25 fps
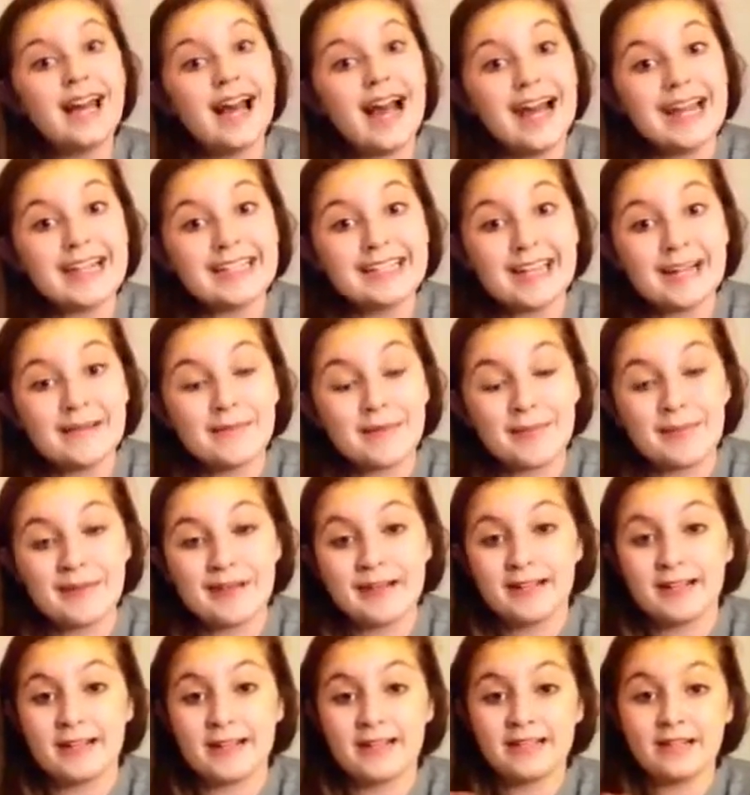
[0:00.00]
I stay in my
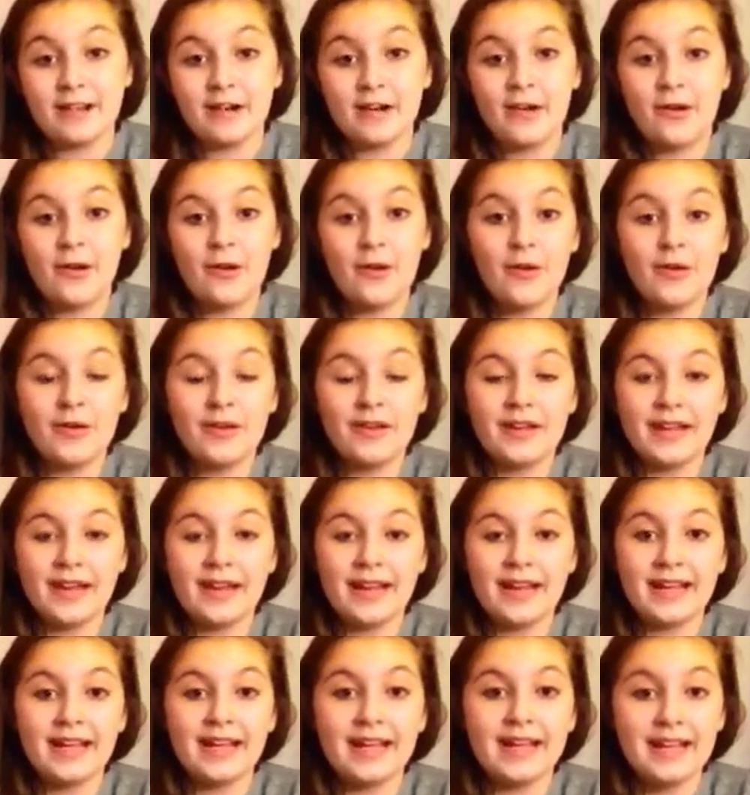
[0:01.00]
PJs all
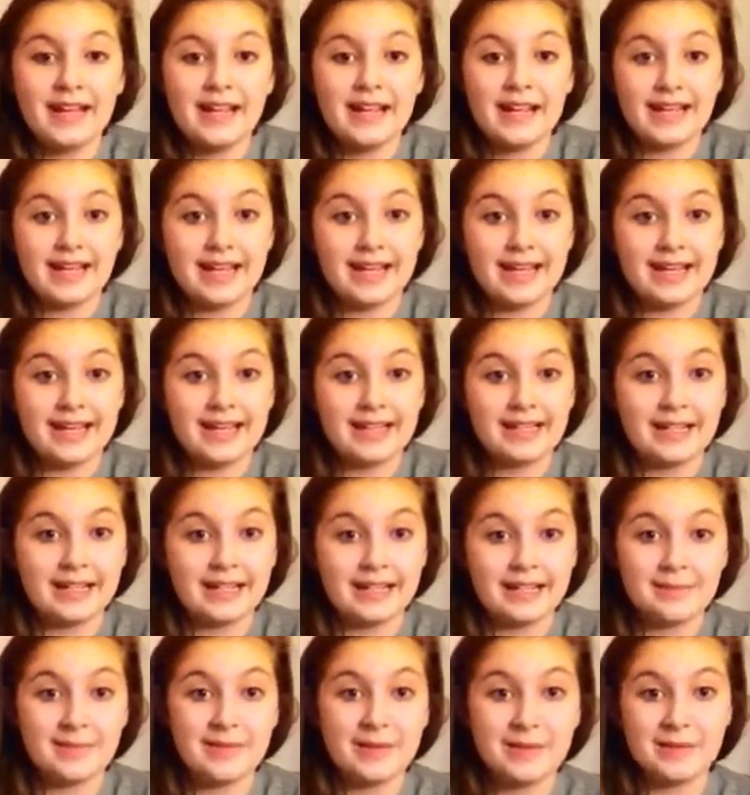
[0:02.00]
day, and I
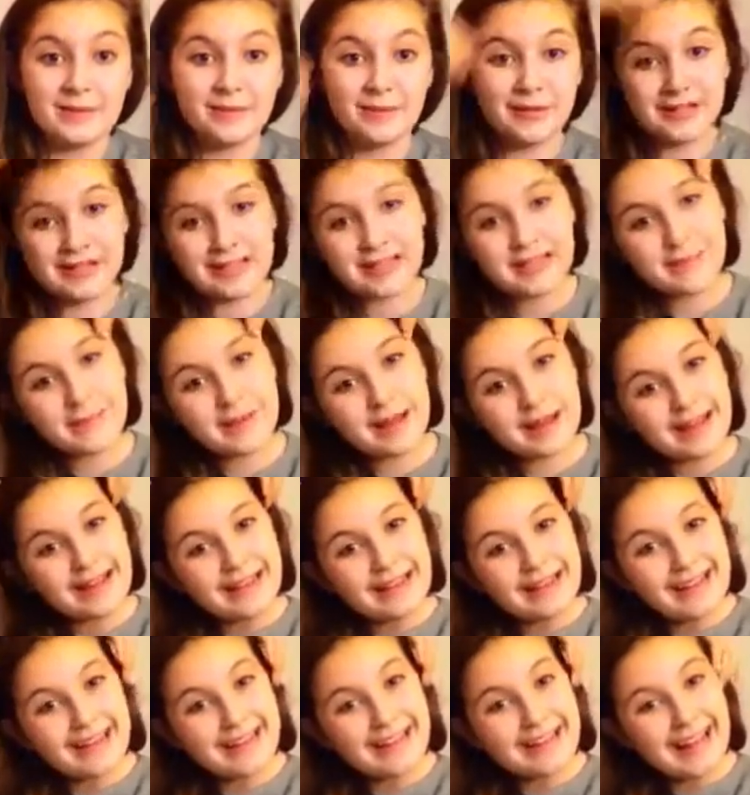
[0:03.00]
sometimes wear it to bed
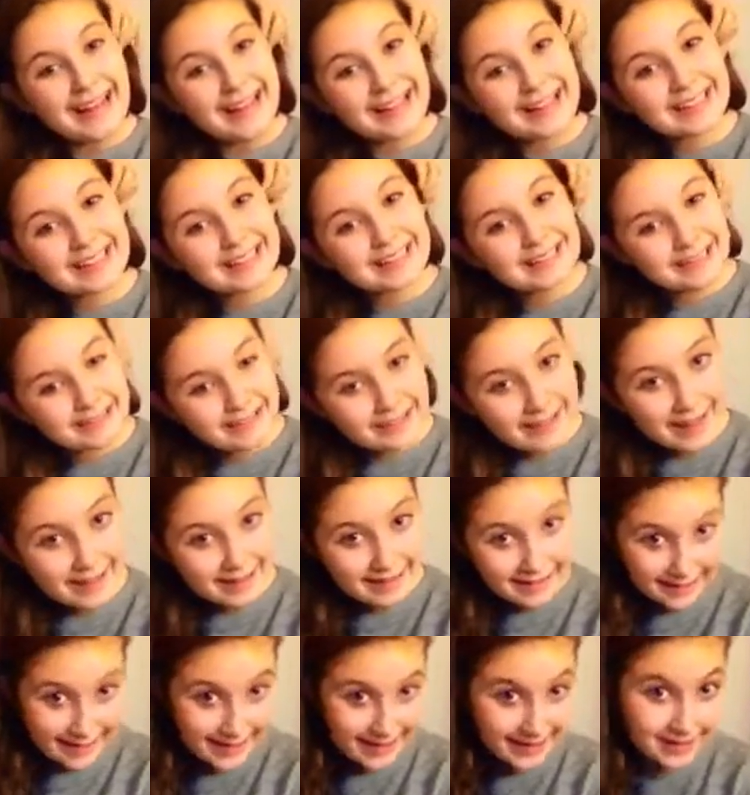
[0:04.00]
that
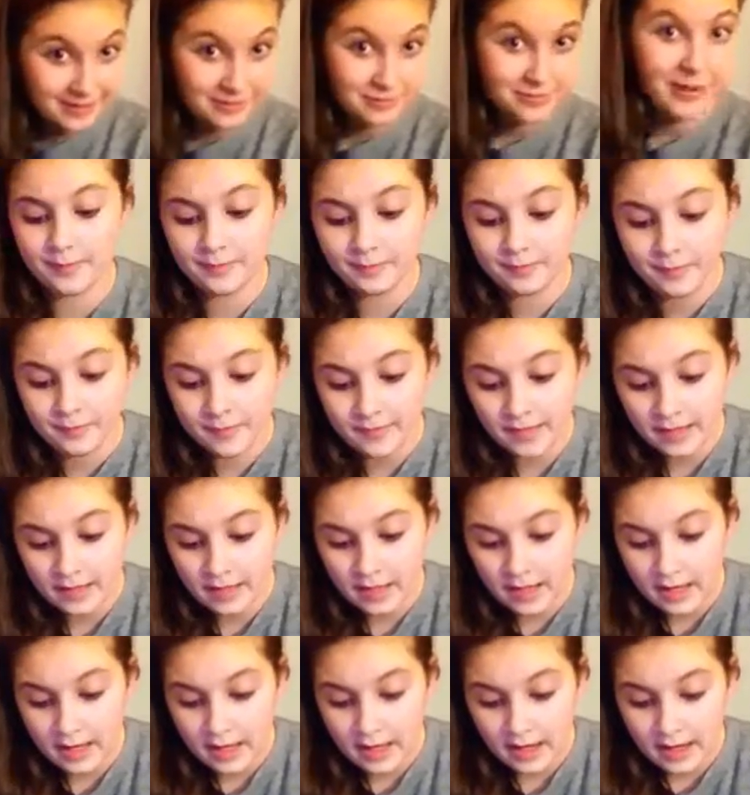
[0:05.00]
night as
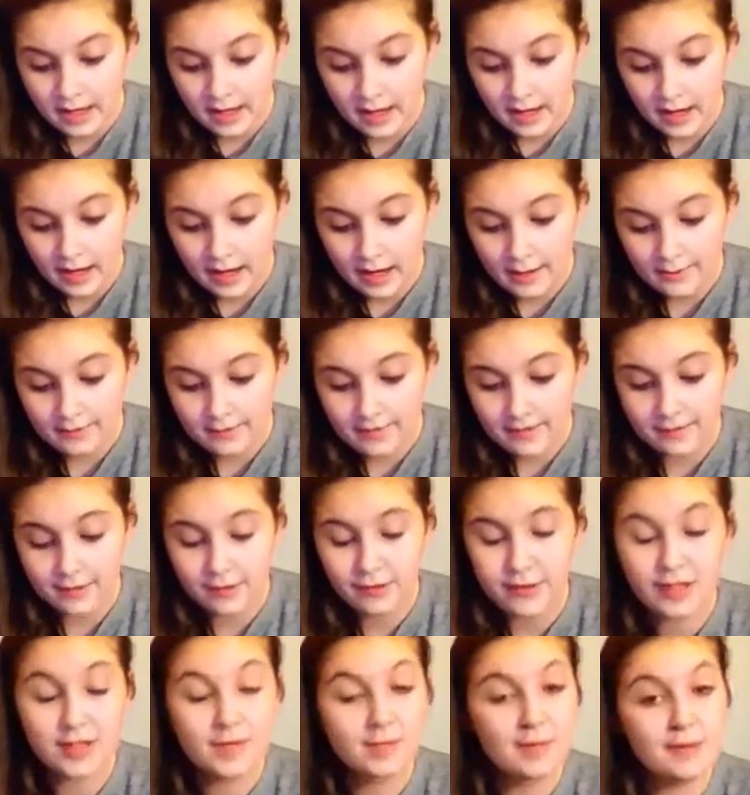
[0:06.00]
well. Favorite
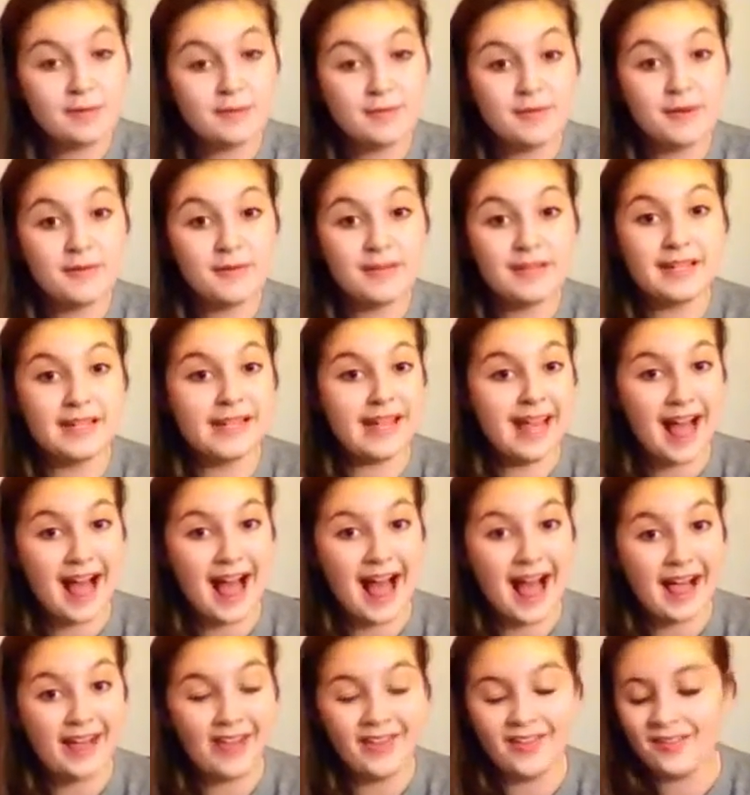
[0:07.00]
Christmas movie,
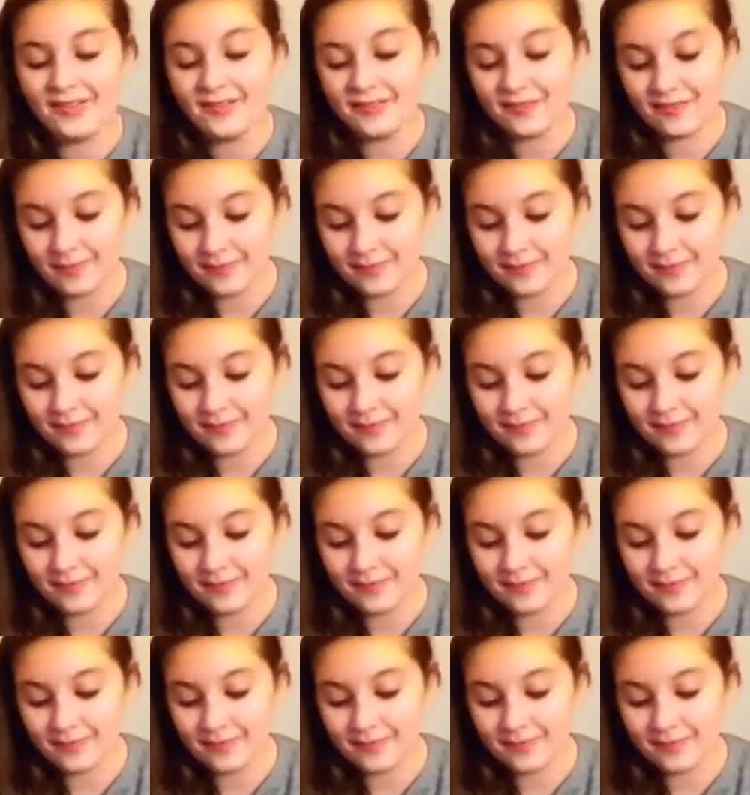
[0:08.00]
Elf.